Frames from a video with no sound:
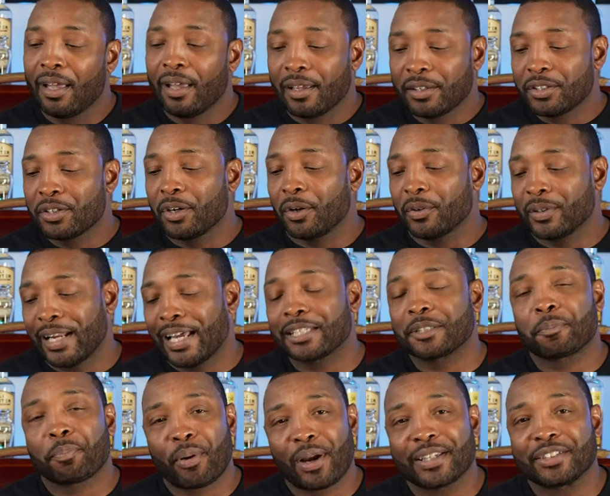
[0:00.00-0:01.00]
you know, nice
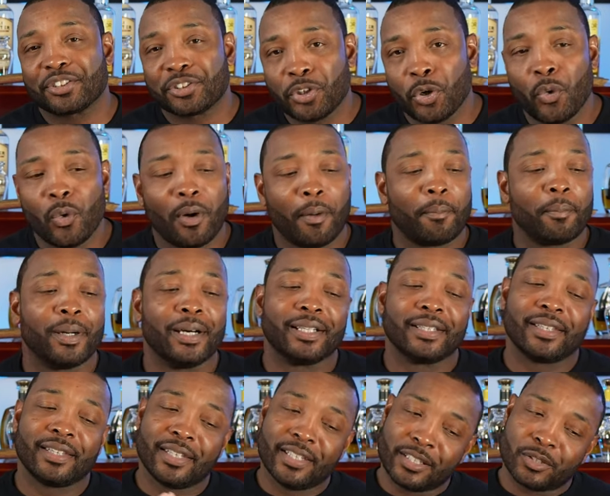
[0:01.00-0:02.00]
price to them,
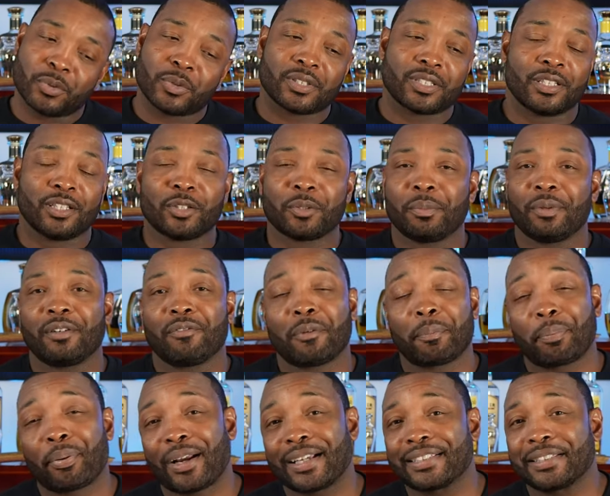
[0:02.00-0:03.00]
but this was a little bit of a
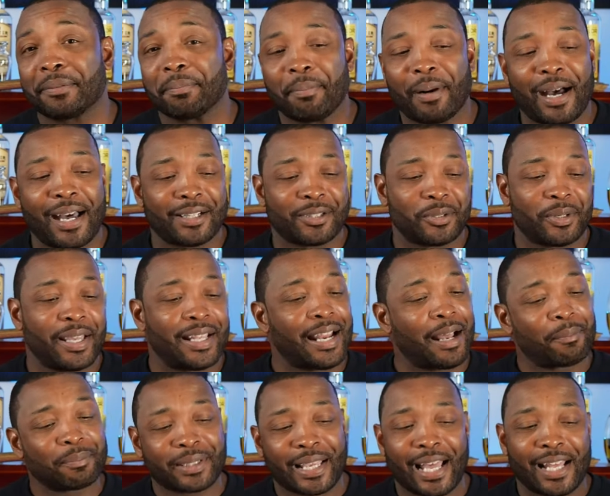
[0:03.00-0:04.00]
pricey bottle, and
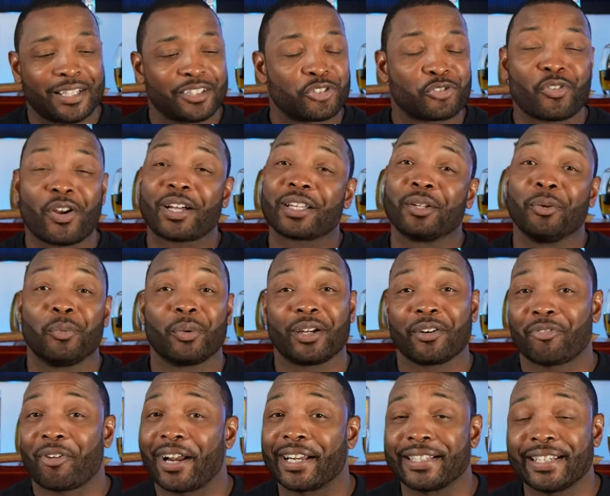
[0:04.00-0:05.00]
I'm kind of struggling with it
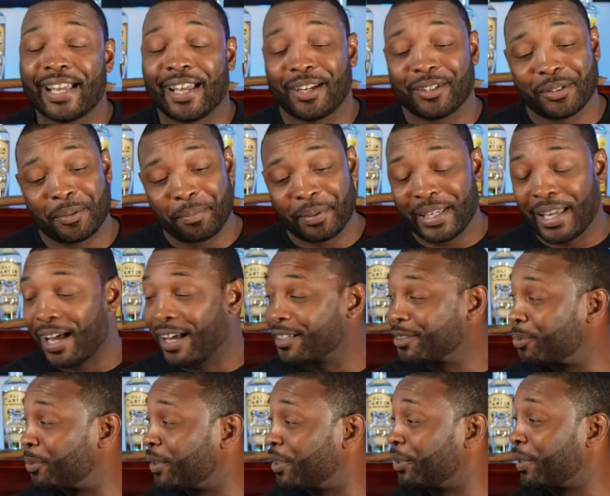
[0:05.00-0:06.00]
right now, to be
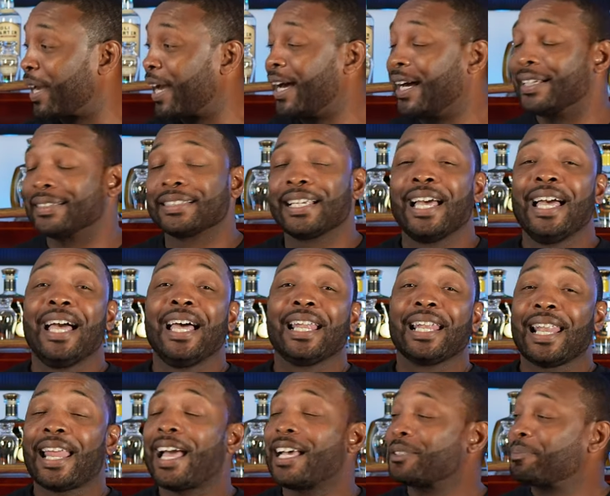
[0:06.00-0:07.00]
honest with you guys.
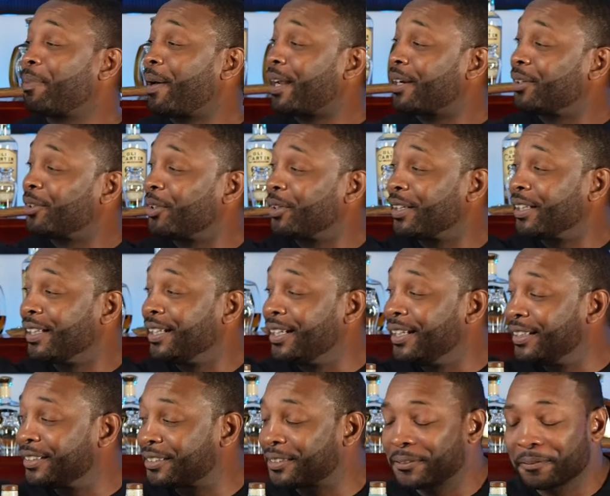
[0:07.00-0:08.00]
Last bottle on the
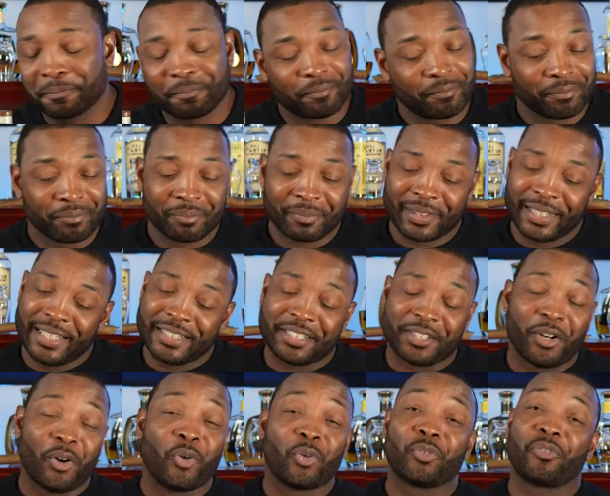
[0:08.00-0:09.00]
list, it's
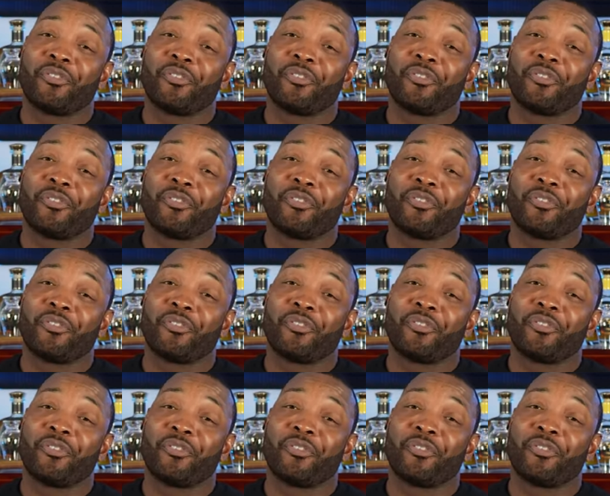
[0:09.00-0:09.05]
an Old